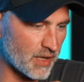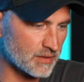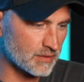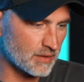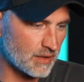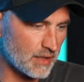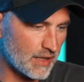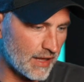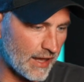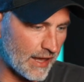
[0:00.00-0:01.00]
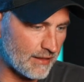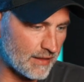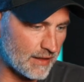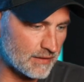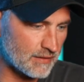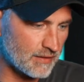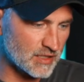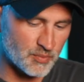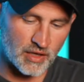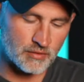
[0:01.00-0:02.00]
button, and then this
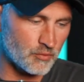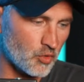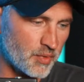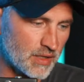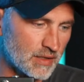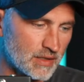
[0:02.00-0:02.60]
button will be